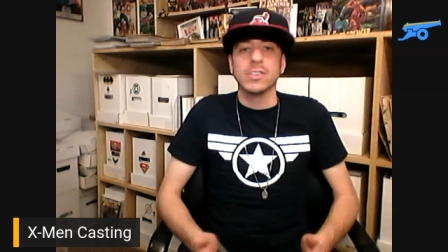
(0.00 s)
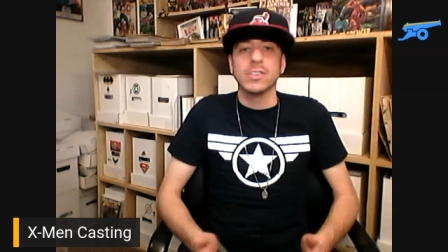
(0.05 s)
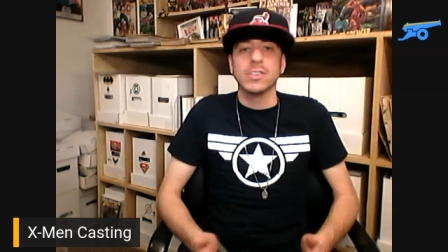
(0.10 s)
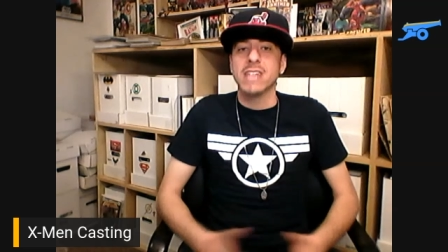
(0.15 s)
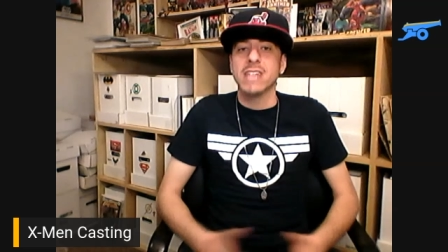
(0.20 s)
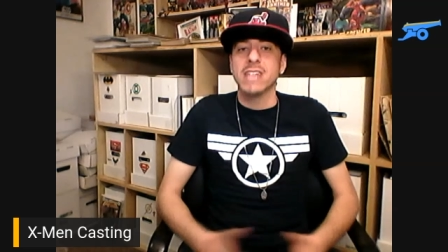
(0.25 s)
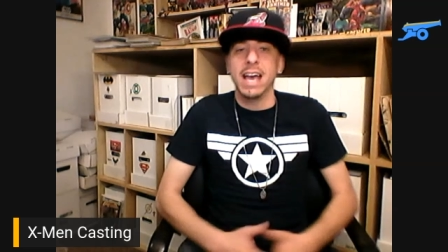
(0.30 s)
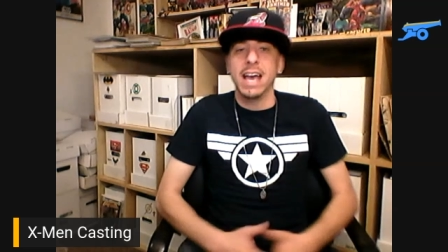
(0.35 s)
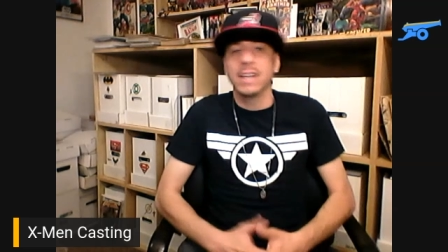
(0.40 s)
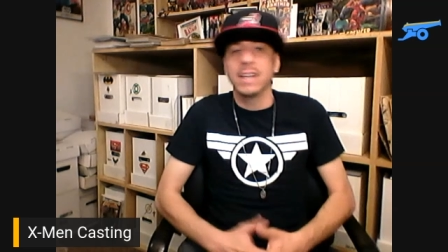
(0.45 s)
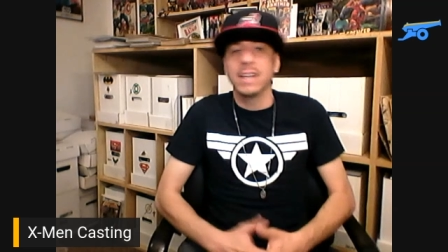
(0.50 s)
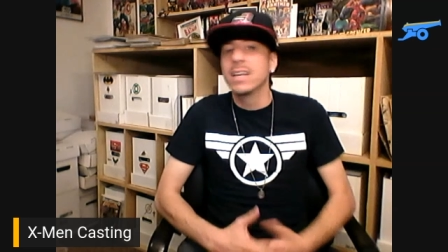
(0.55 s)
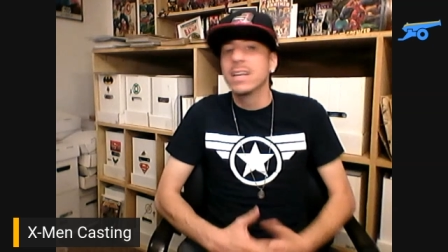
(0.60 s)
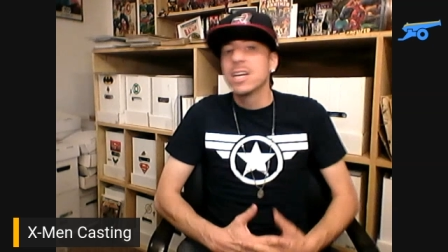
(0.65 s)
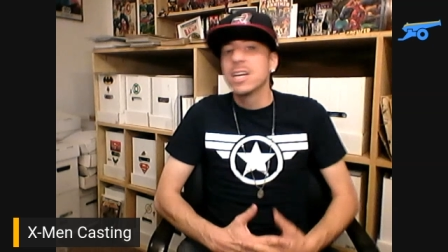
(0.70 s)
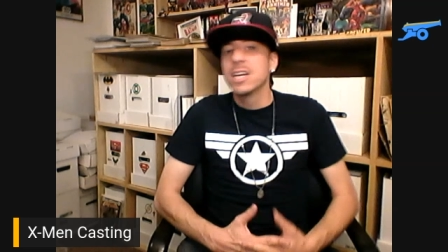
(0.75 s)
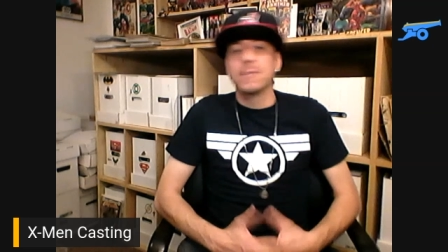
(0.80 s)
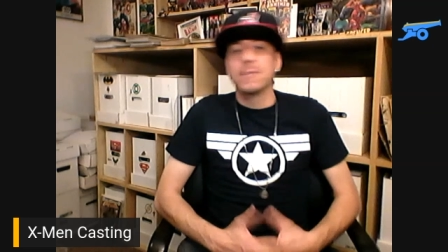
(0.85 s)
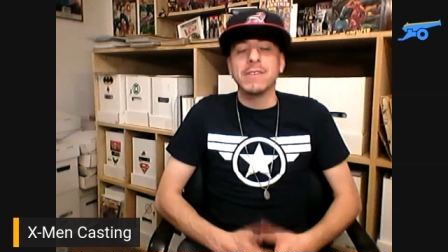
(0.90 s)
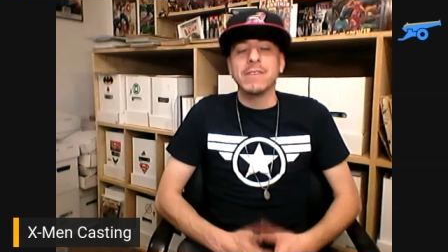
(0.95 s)
for 10,
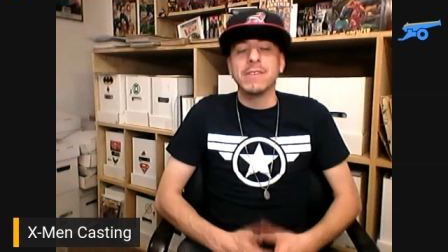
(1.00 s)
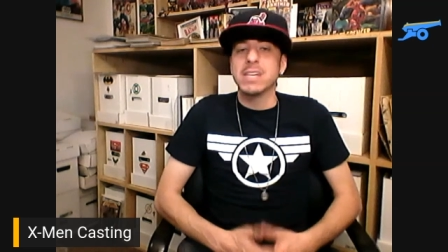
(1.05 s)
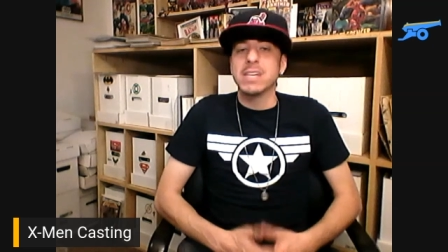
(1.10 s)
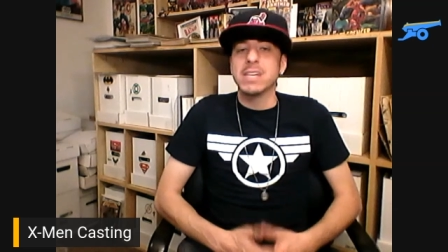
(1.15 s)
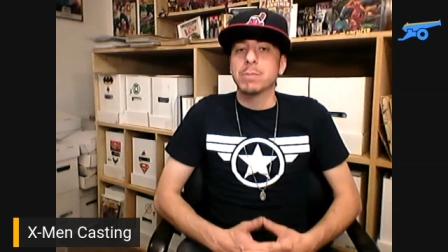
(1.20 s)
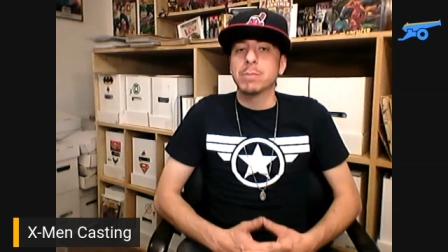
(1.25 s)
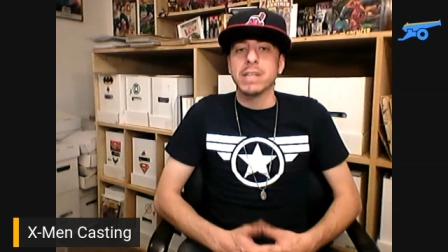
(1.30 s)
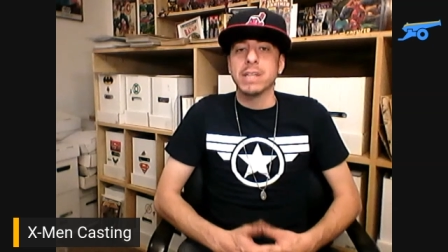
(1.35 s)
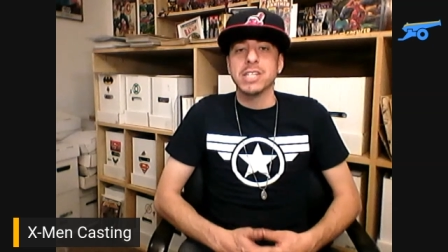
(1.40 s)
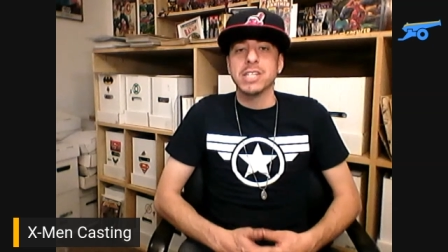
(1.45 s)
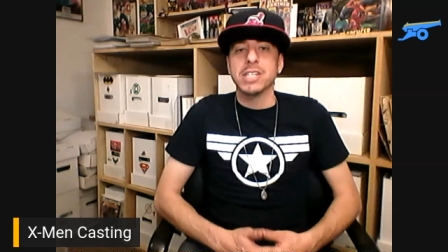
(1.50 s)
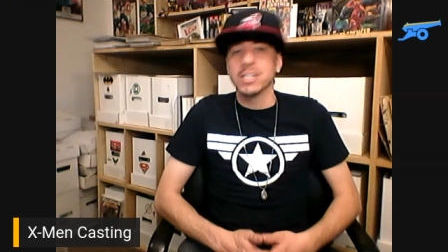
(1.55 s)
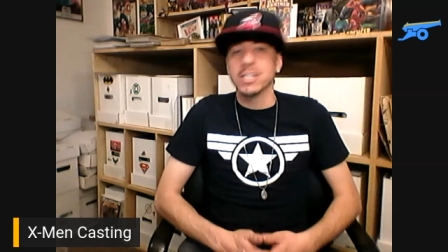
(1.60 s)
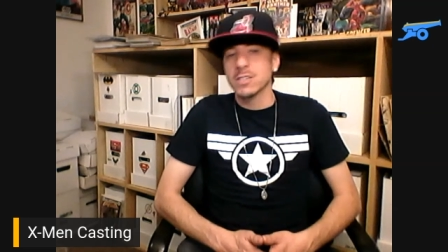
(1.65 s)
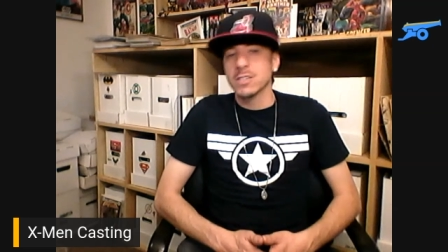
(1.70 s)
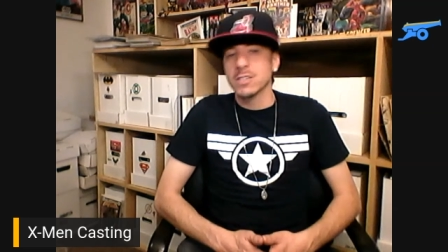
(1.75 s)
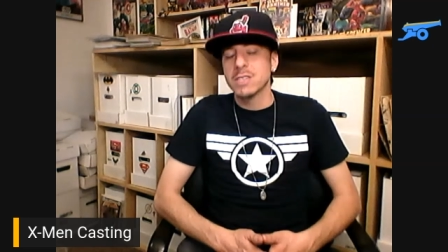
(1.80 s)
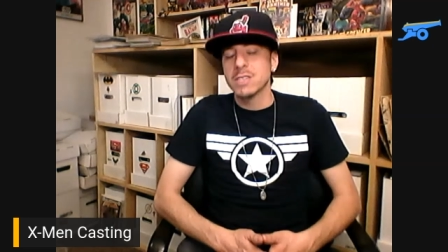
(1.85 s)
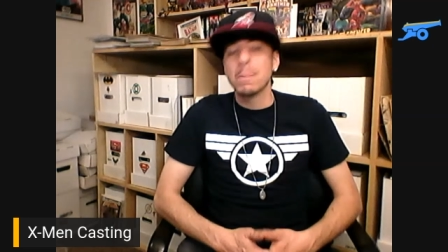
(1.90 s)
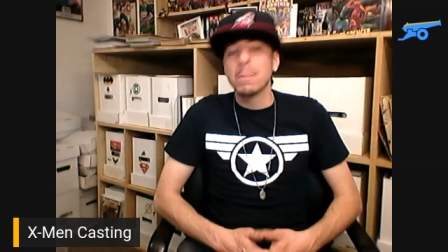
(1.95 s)
15 plus
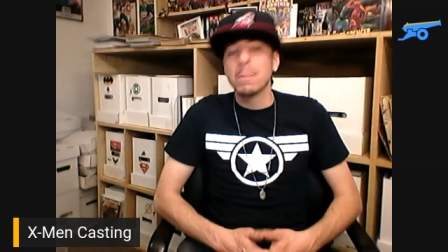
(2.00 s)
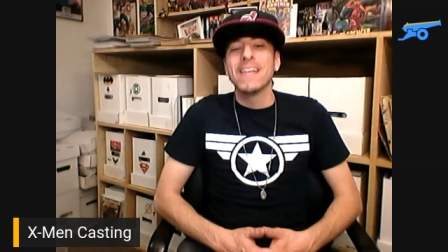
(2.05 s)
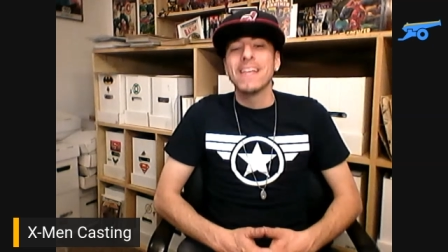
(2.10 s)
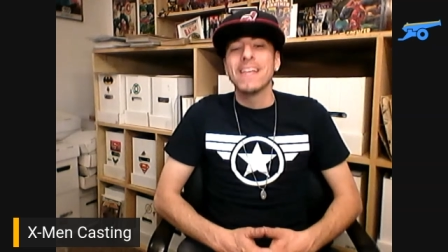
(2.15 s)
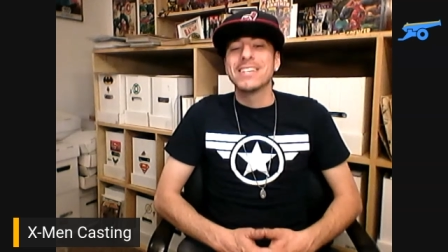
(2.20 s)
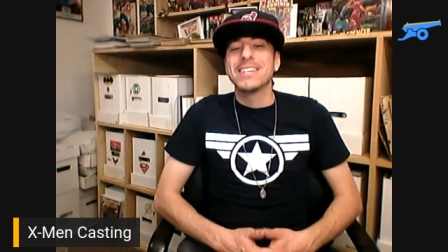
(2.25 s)
years.